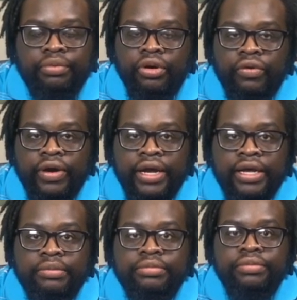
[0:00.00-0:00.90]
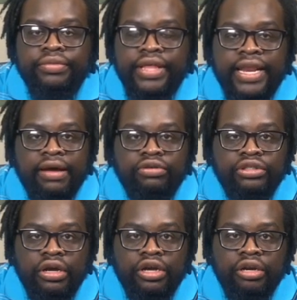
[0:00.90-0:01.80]
program that I was
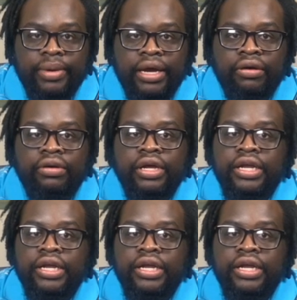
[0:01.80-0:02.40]
talking about.